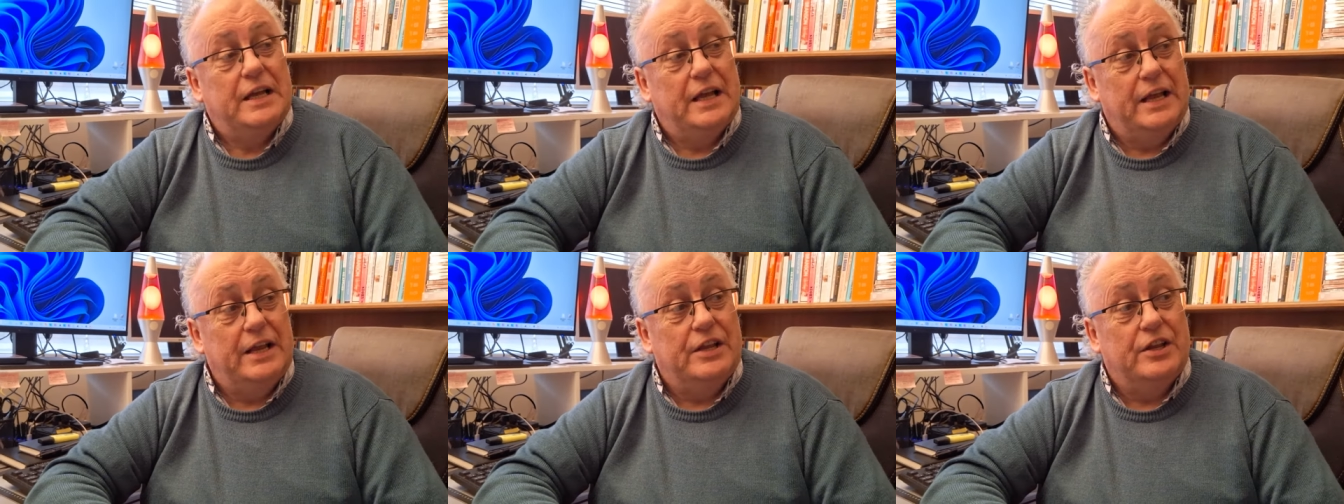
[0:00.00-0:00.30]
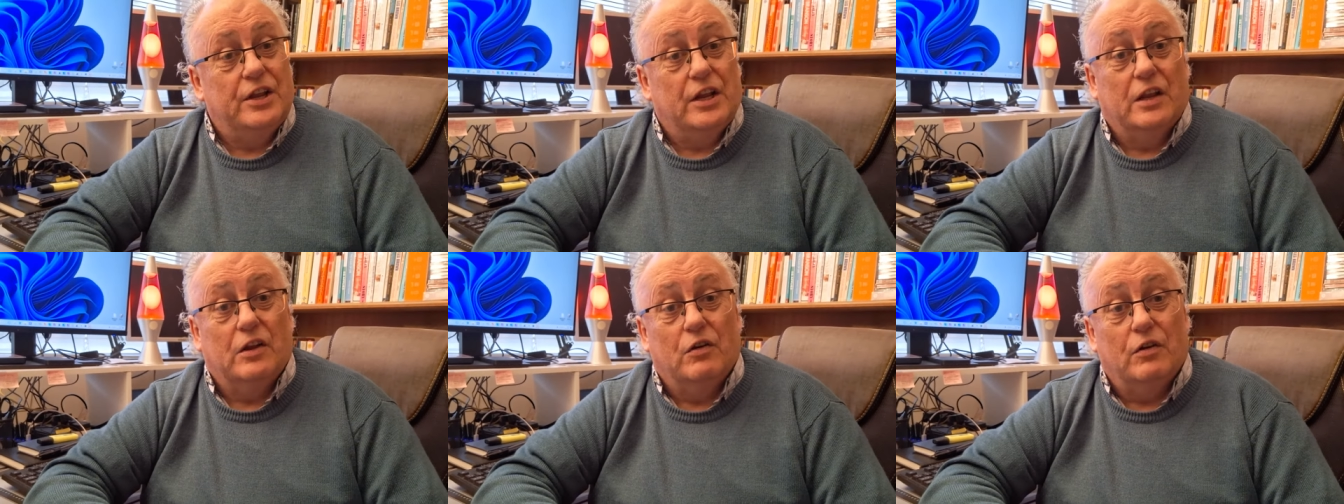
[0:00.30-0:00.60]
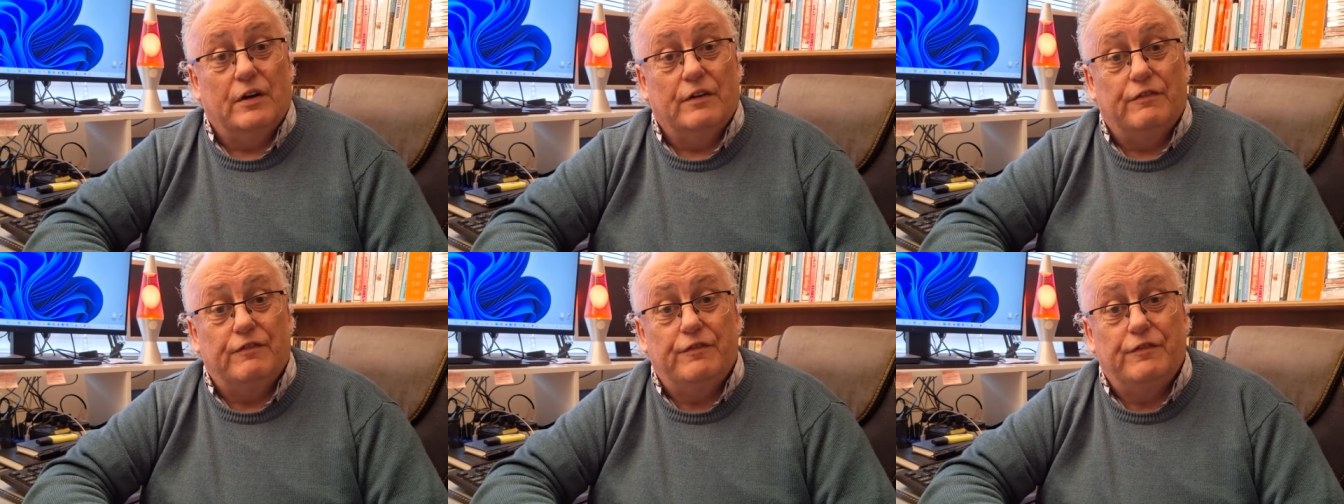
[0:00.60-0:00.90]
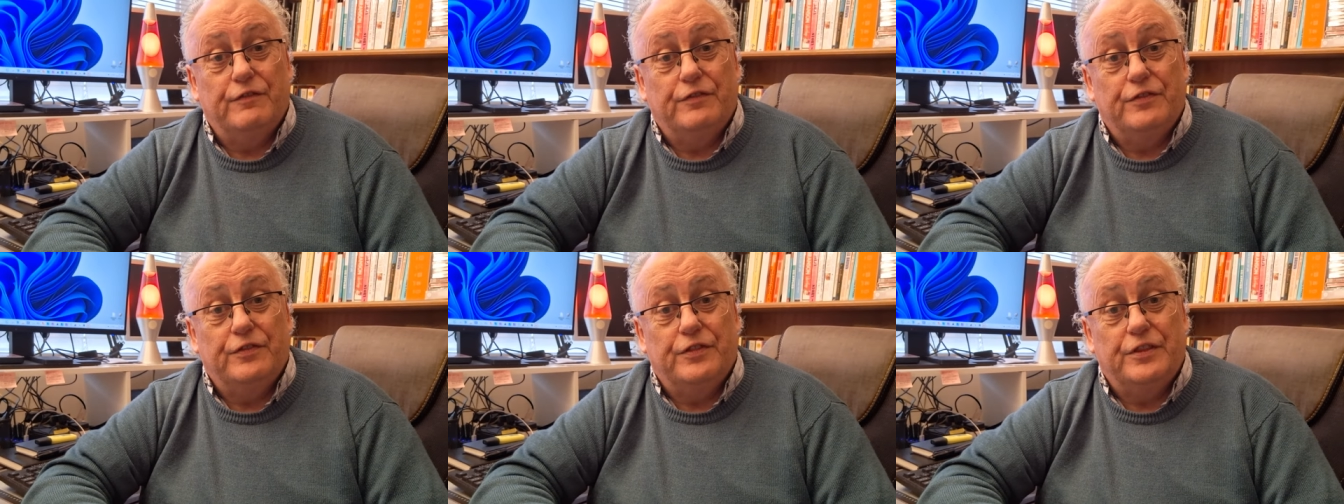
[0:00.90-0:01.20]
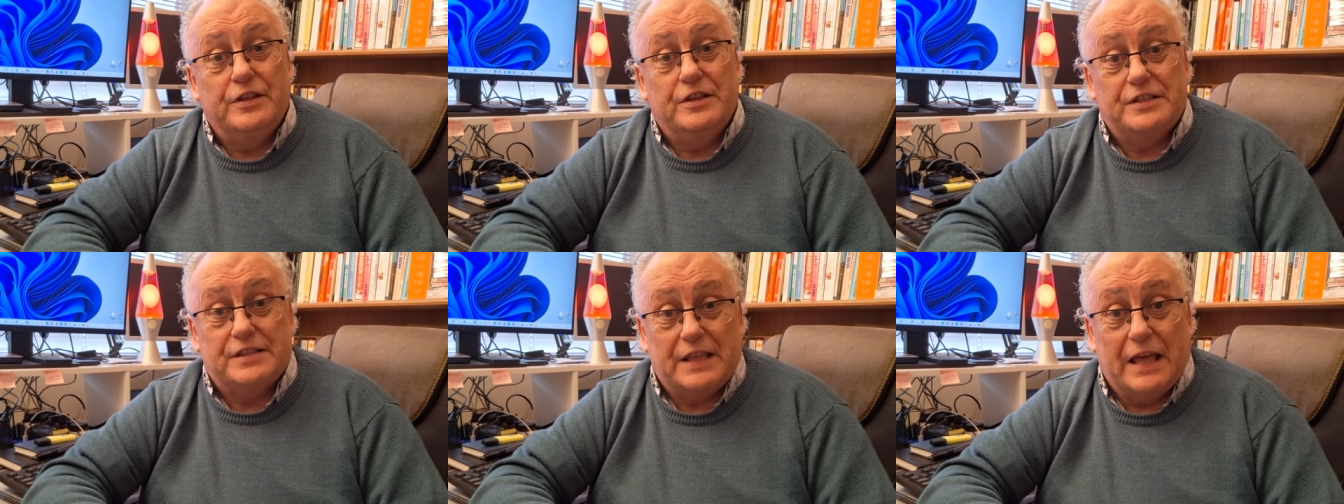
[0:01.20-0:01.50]
in your life
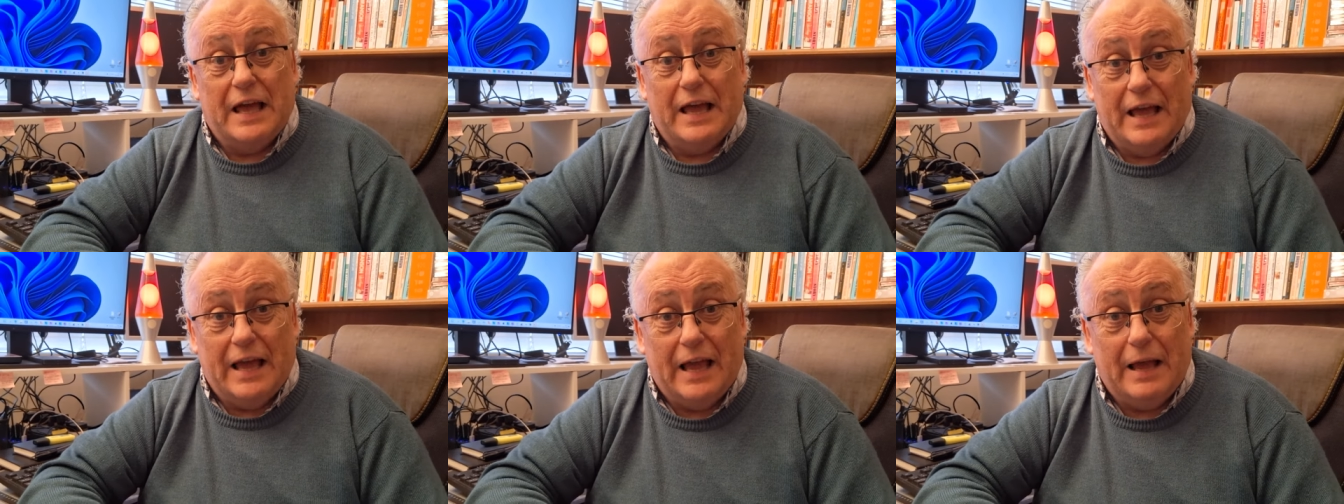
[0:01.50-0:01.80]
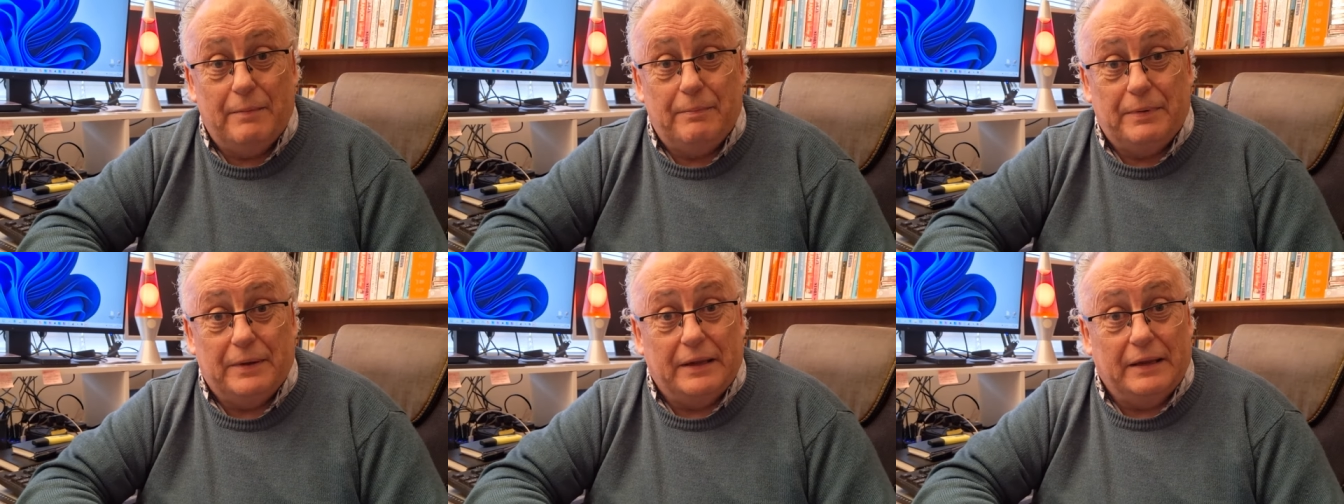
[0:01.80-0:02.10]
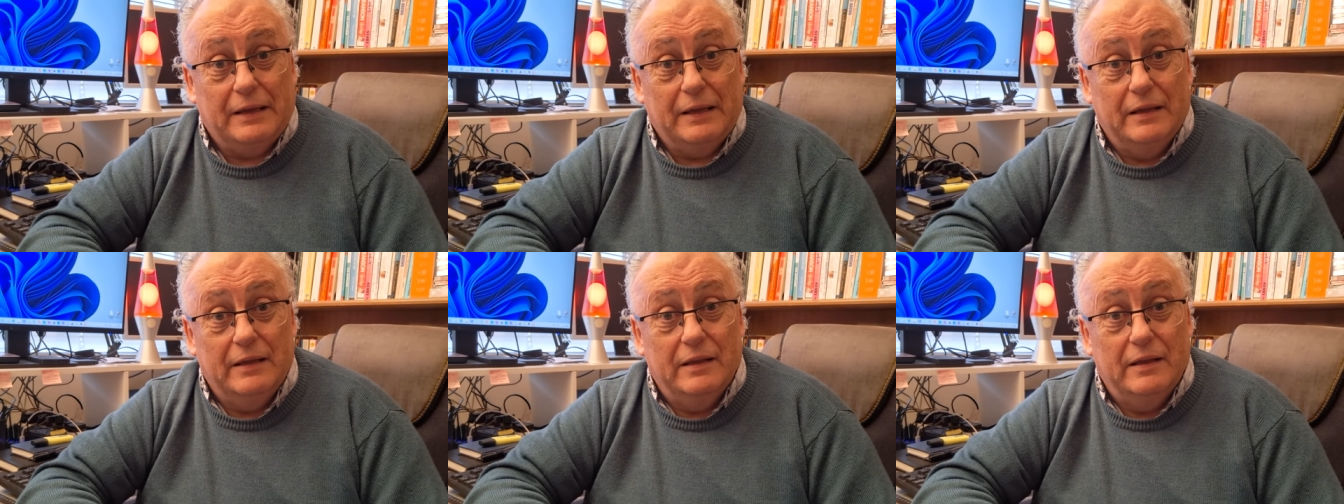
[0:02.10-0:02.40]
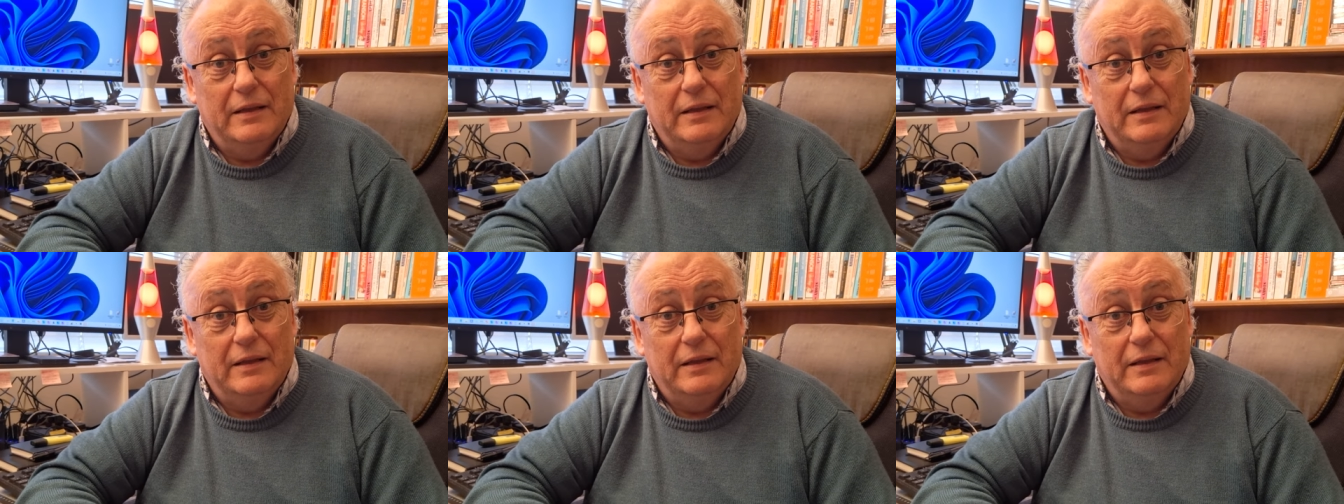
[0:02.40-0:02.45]
that's that happy.